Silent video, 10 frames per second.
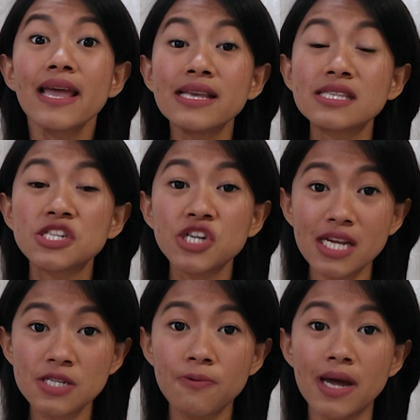is
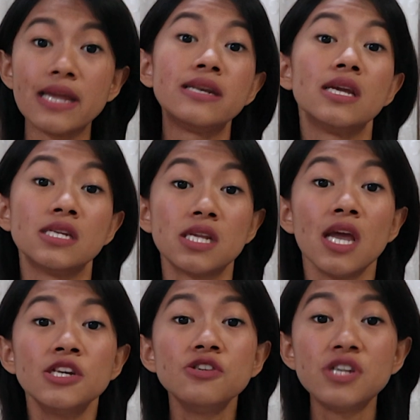just what I need
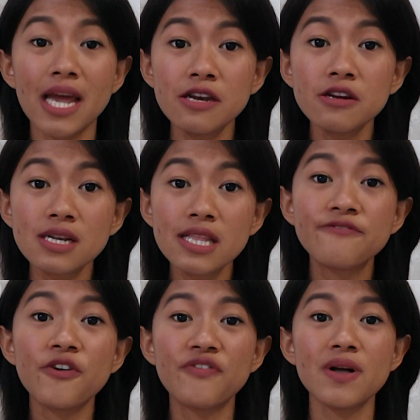to
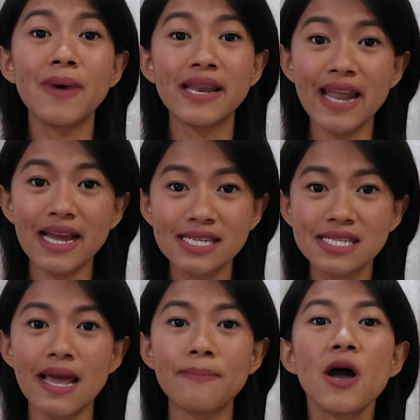genuinely fulfill my next
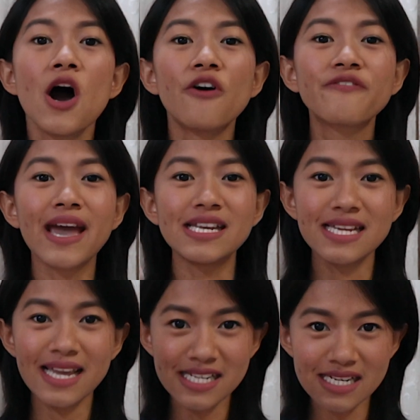step of
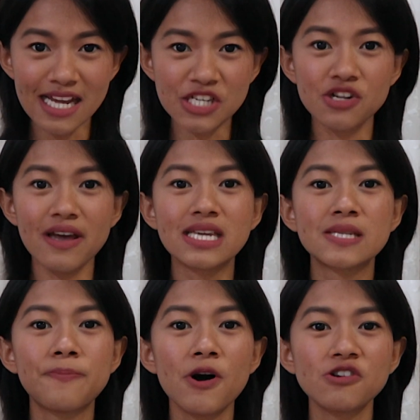getting international
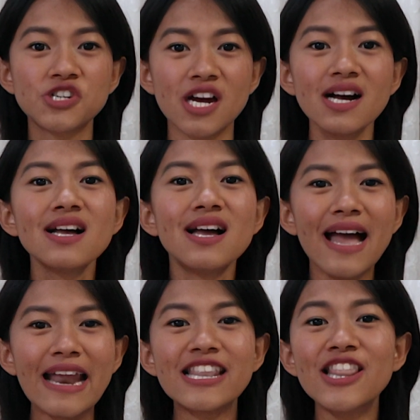exposure
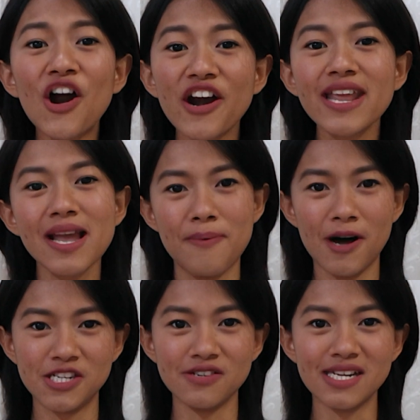and learning
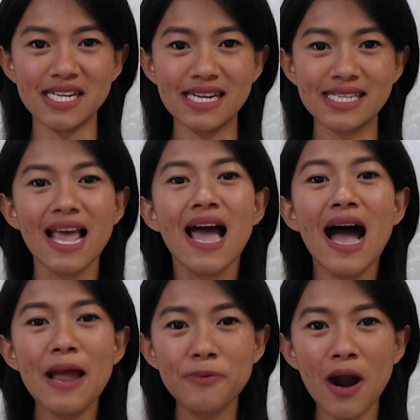opportunities.
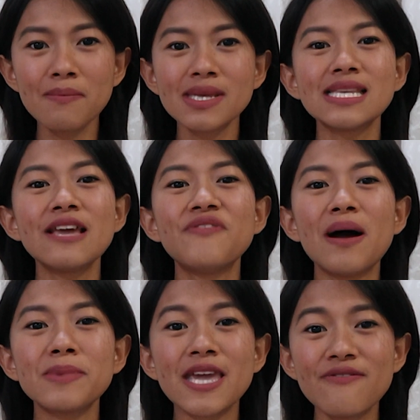I promise if
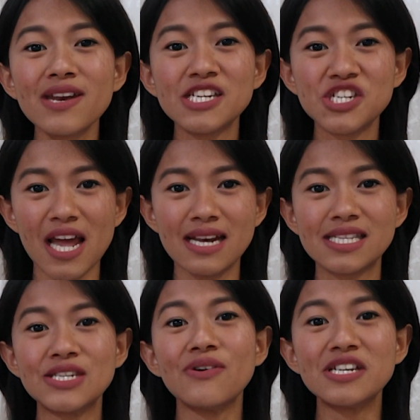I'm given a
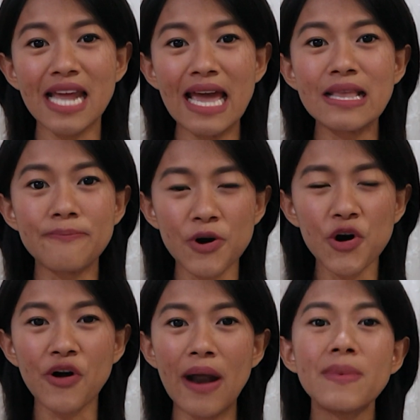chance to attend the
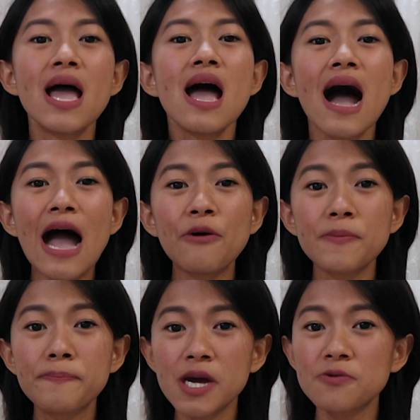program, I
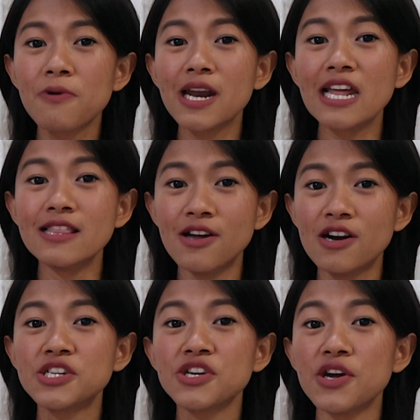would put what I
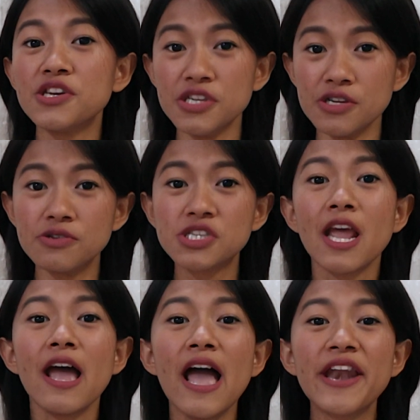learned to good
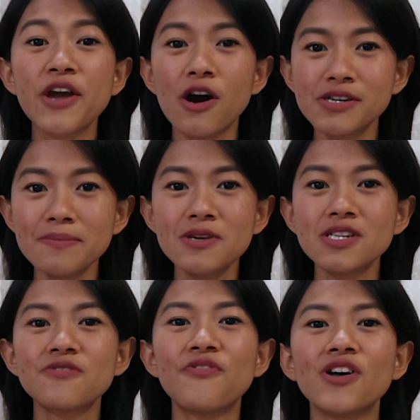use and
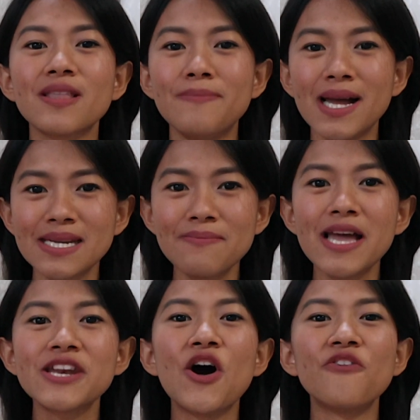contribute for the
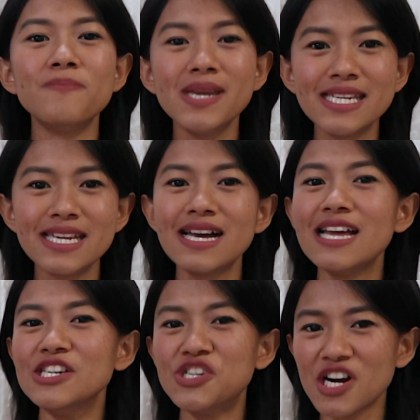betterment of media
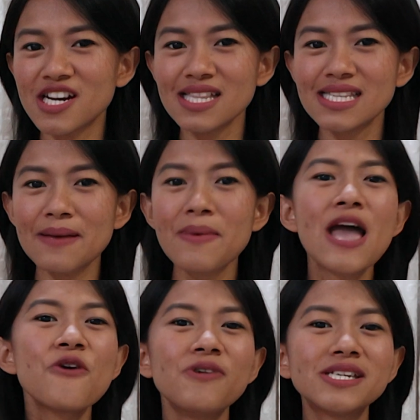and journalism,
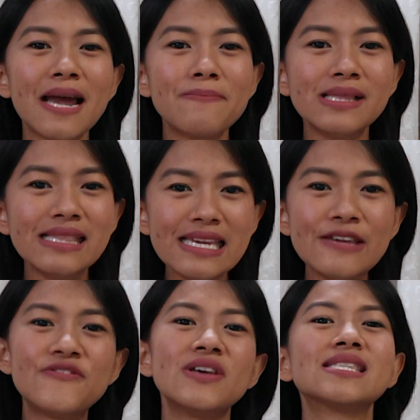which I
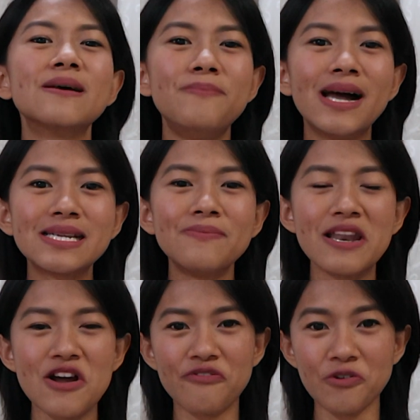believe is the
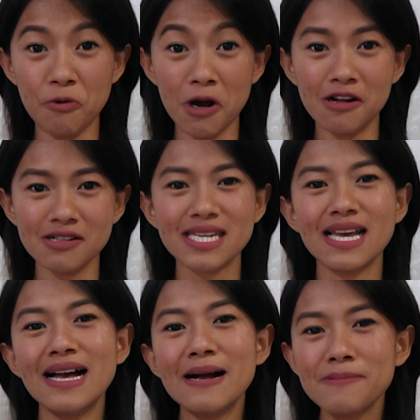betterment of the world.
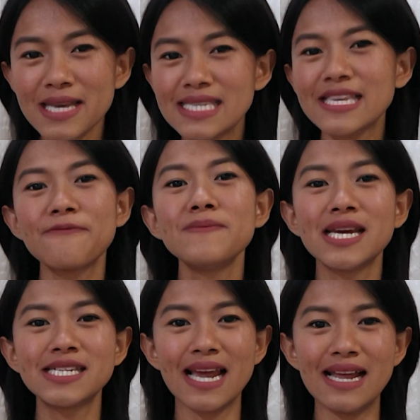Please give
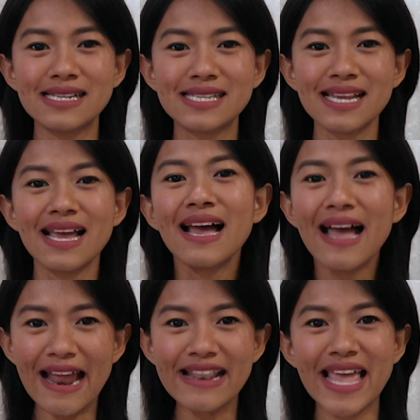me a chance,
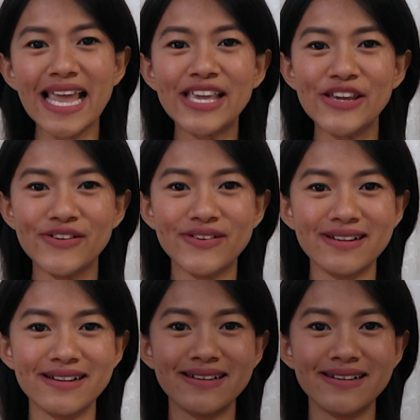and thank you.